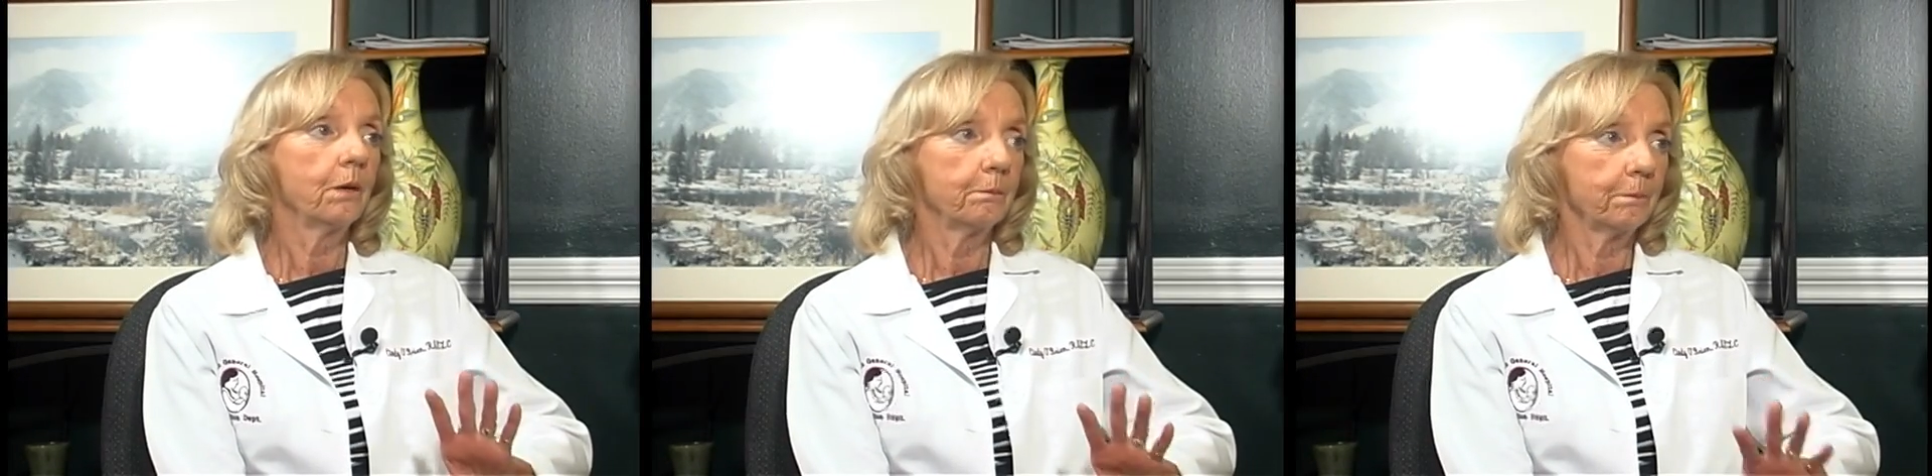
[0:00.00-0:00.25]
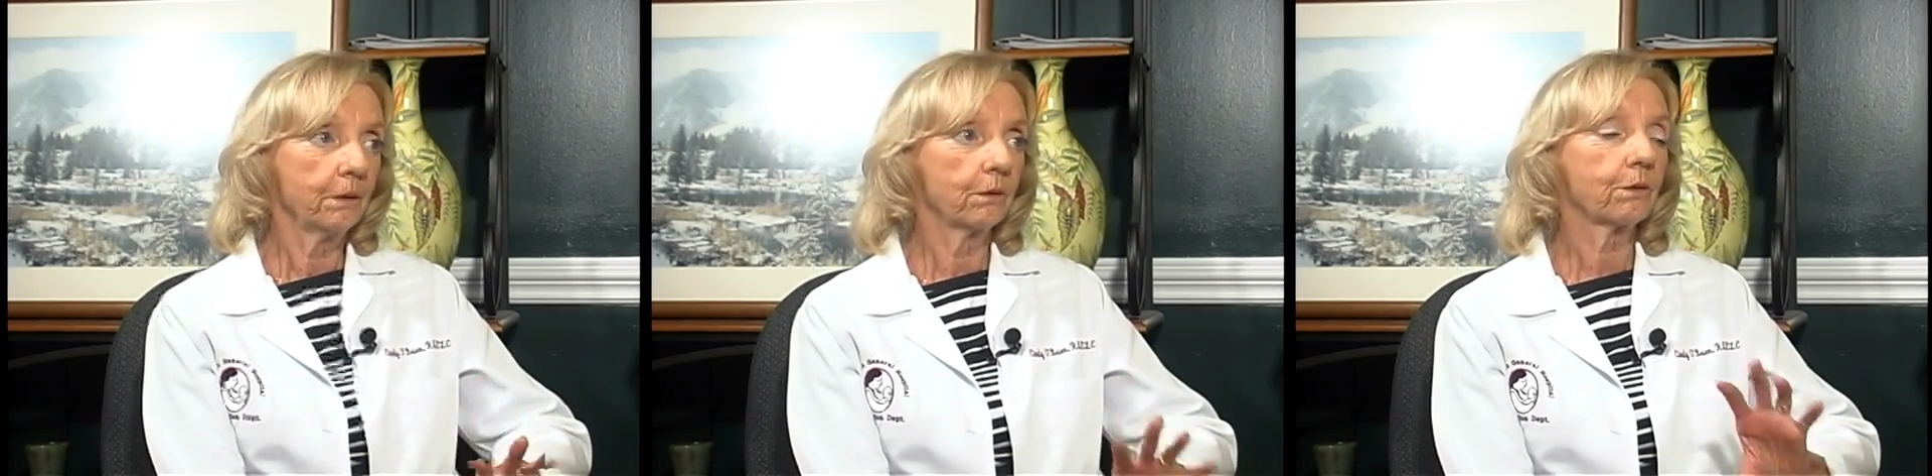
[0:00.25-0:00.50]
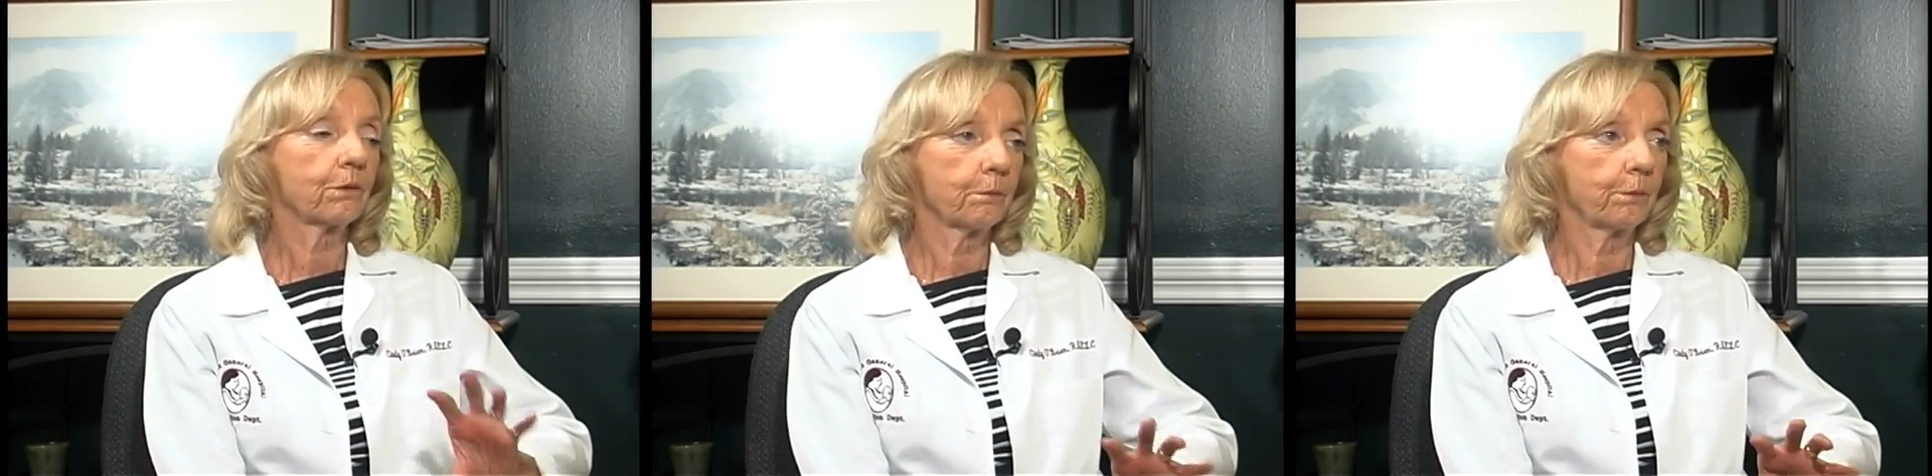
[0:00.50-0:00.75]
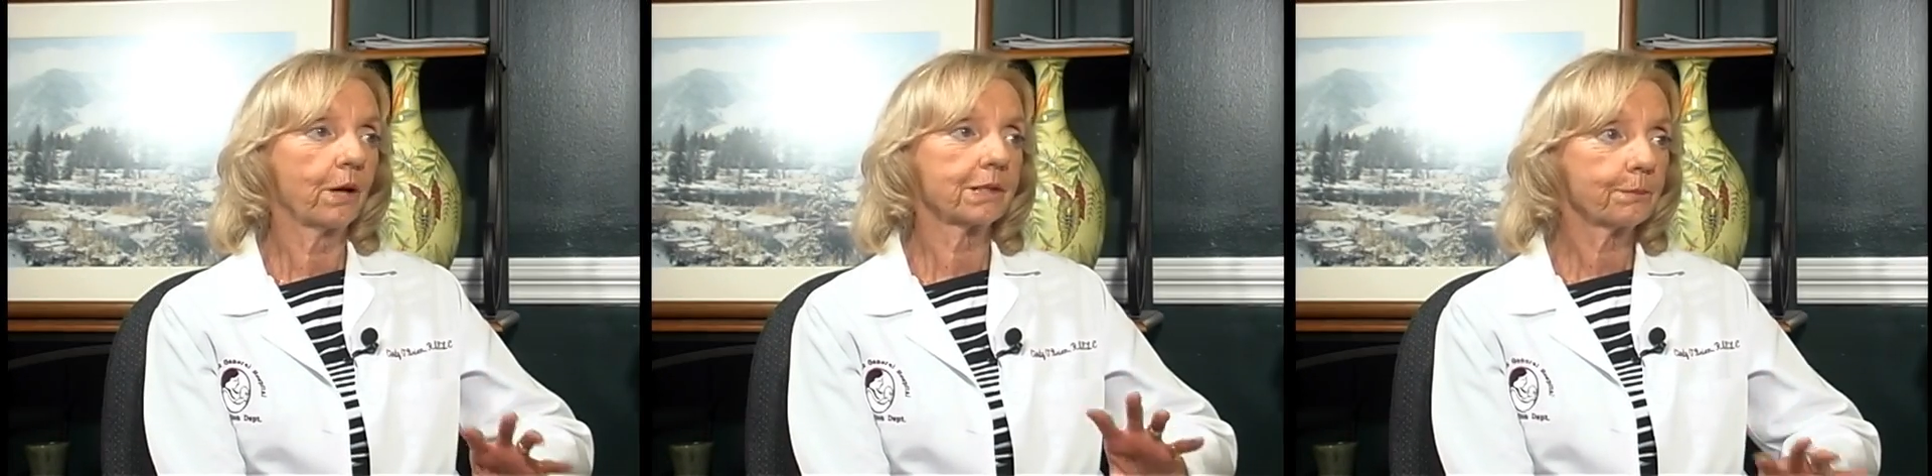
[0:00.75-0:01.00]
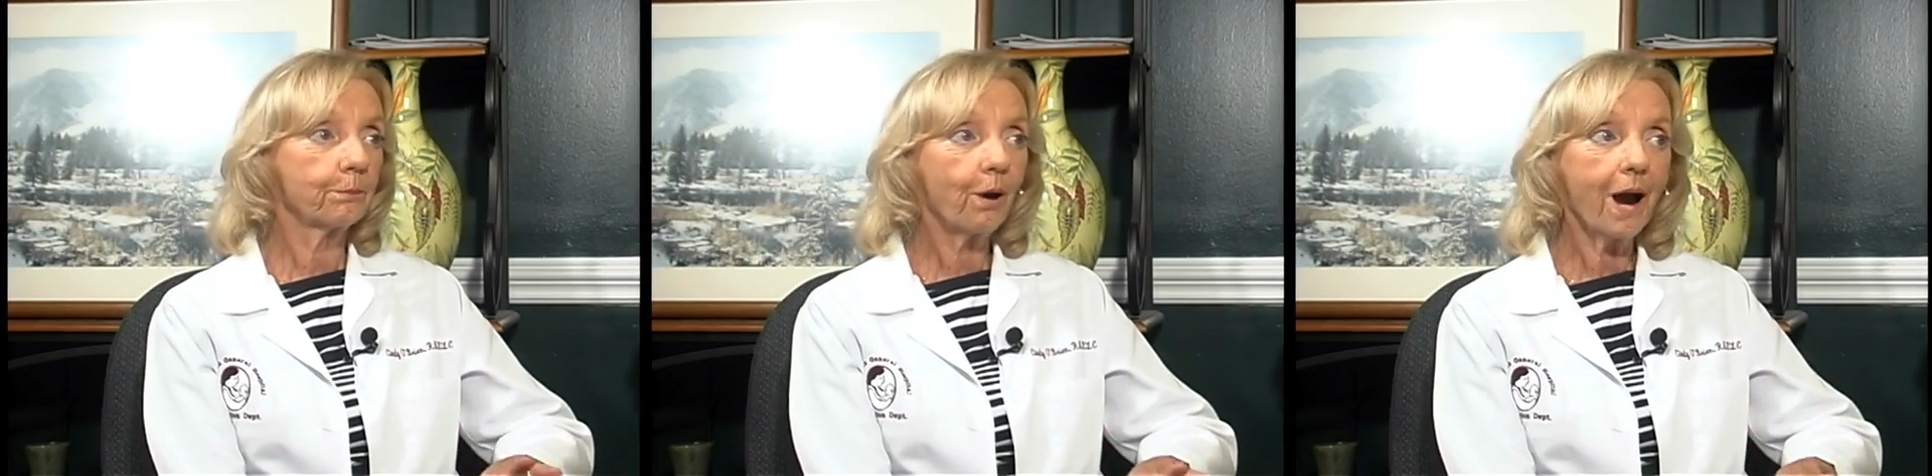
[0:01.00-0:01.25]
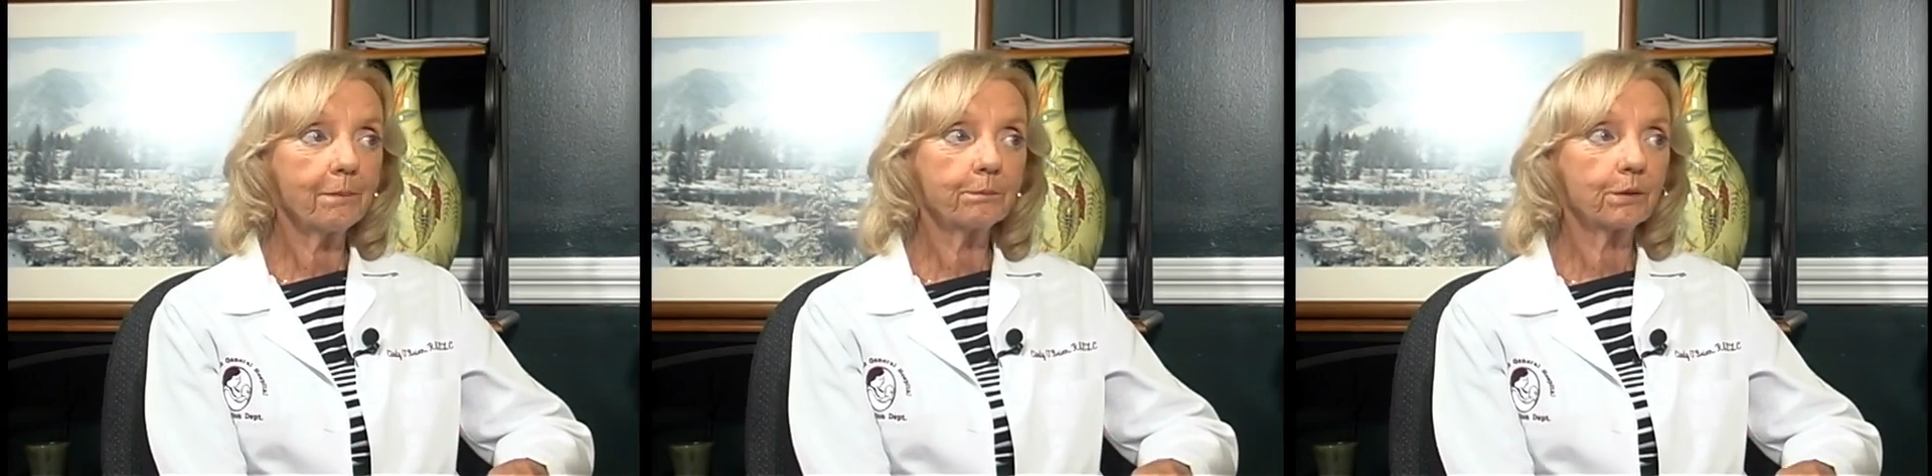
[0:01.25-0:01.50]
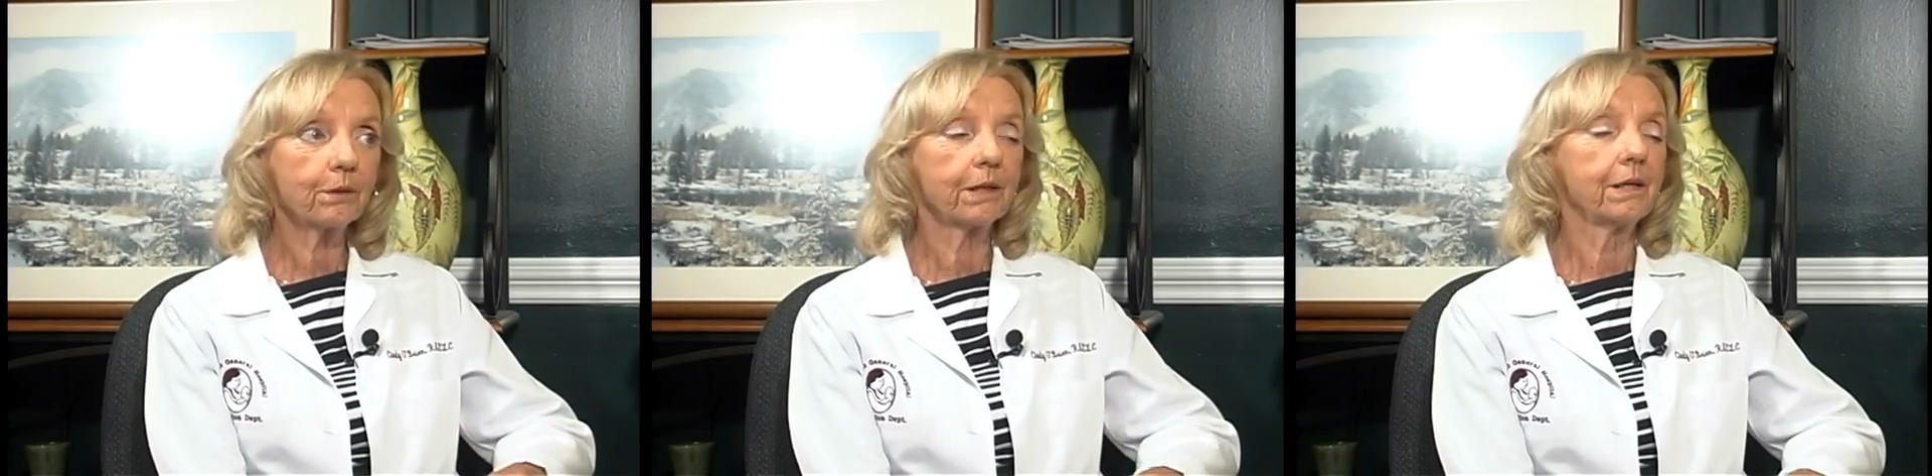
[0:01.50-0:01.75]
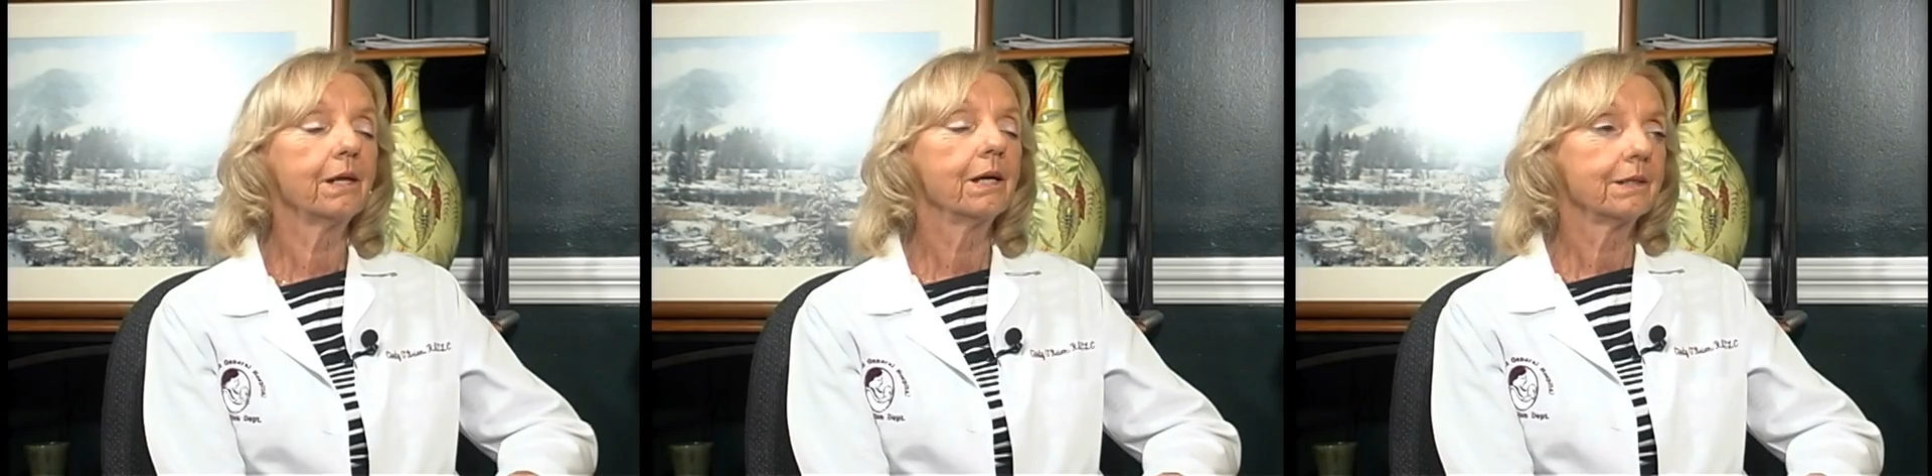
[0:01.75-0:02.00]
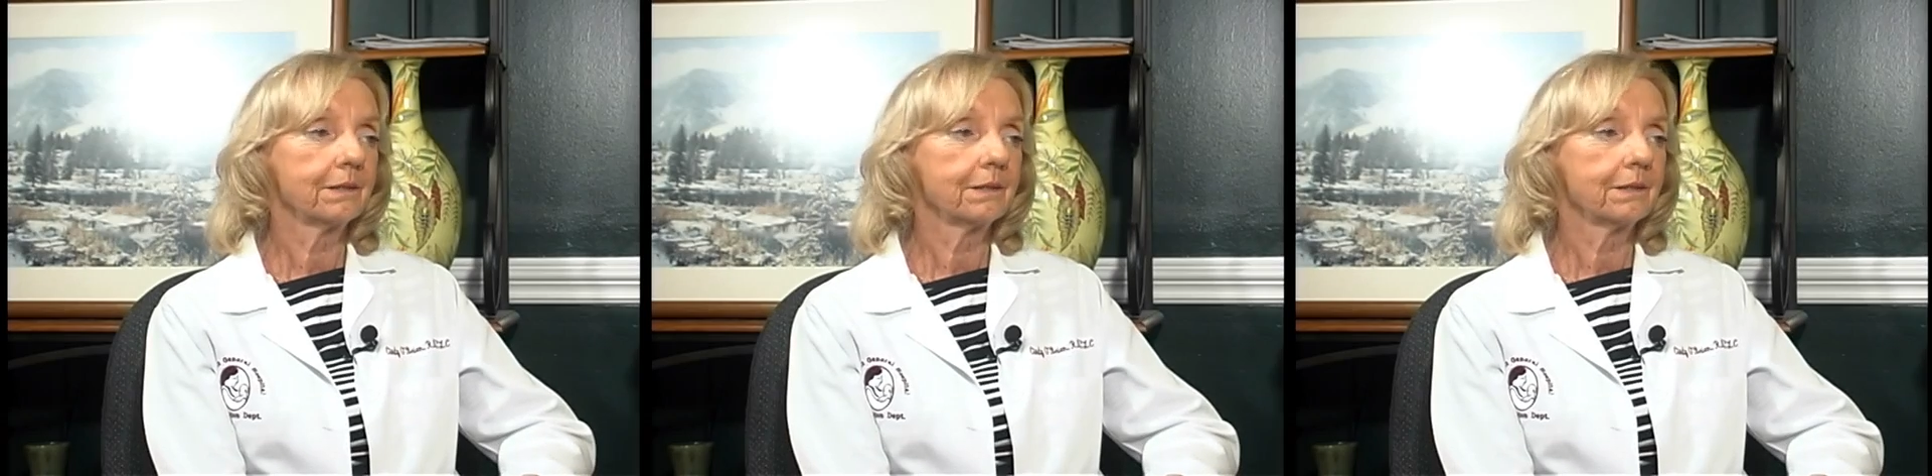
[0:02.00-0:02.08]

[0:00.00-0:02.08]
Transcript: milk the breast properly